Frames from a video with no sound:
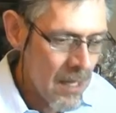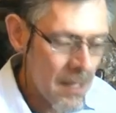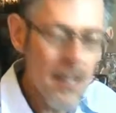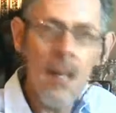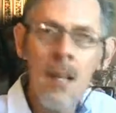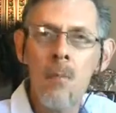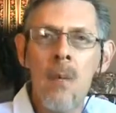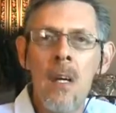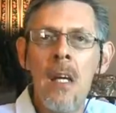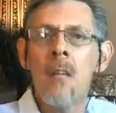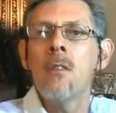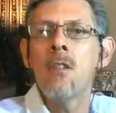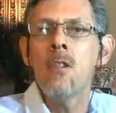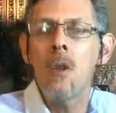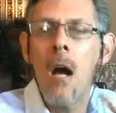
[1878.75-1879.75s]
it
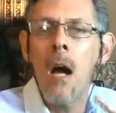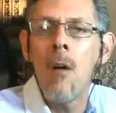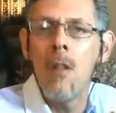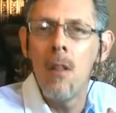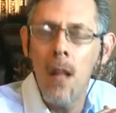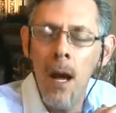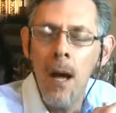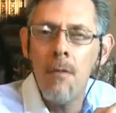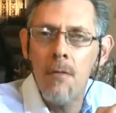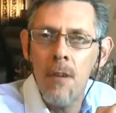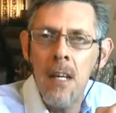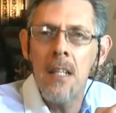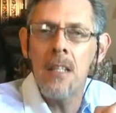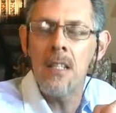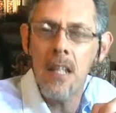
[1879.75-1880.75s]
means our life
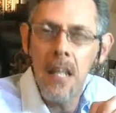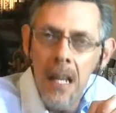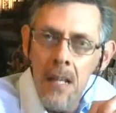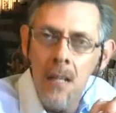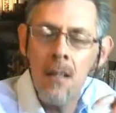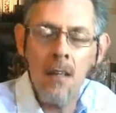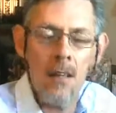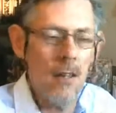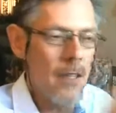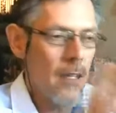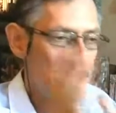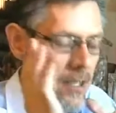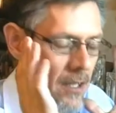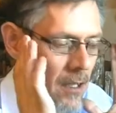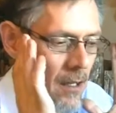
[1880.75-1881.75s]
is in
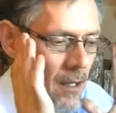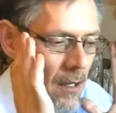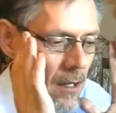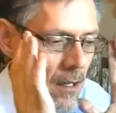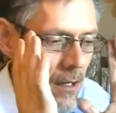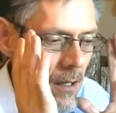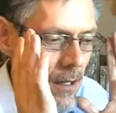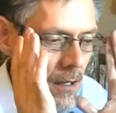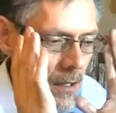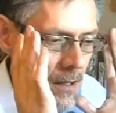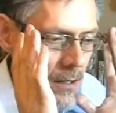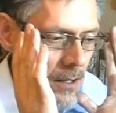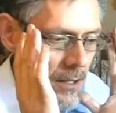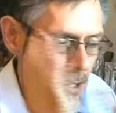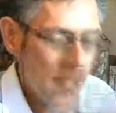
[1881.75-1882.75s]
this
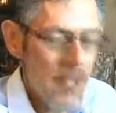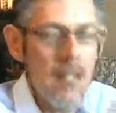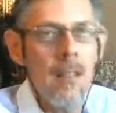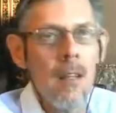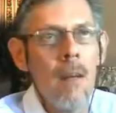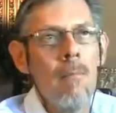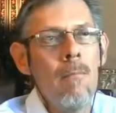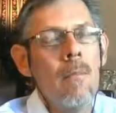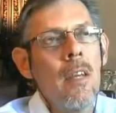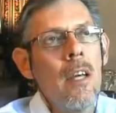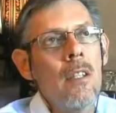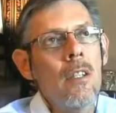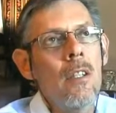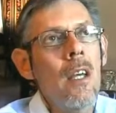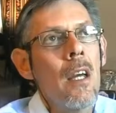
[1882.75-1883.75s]
system
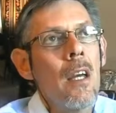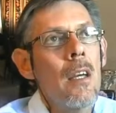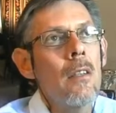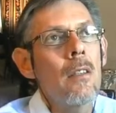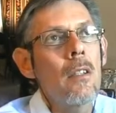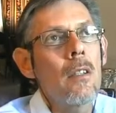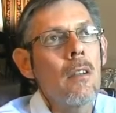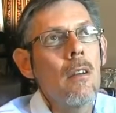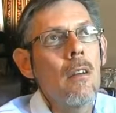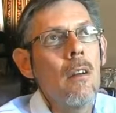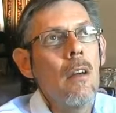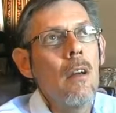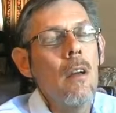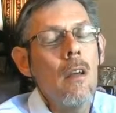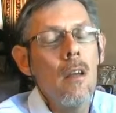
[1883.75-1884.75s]
that says,
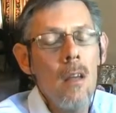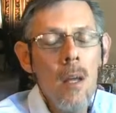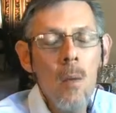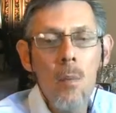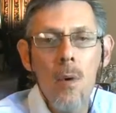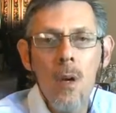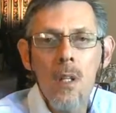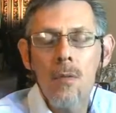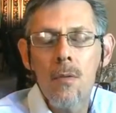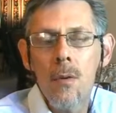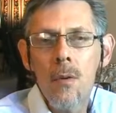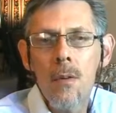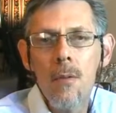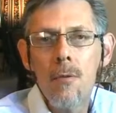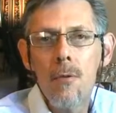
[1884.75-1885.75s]
He brings
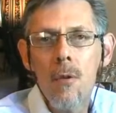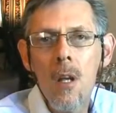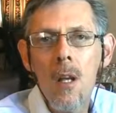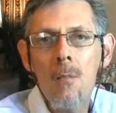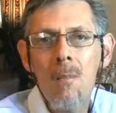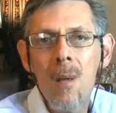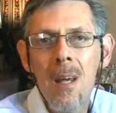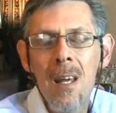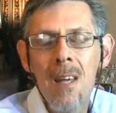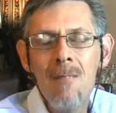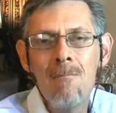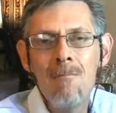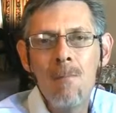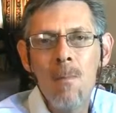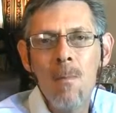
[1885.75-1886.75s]
forth the fruit in me.
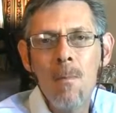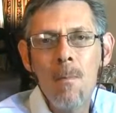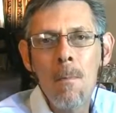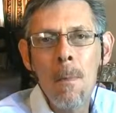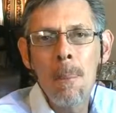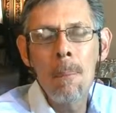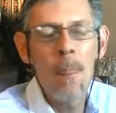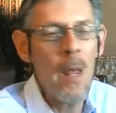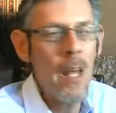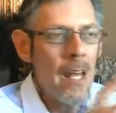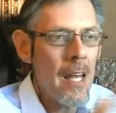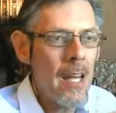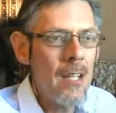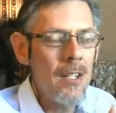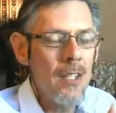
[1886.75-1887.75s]

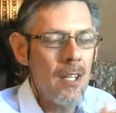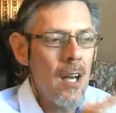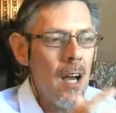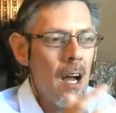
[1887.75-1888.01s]
His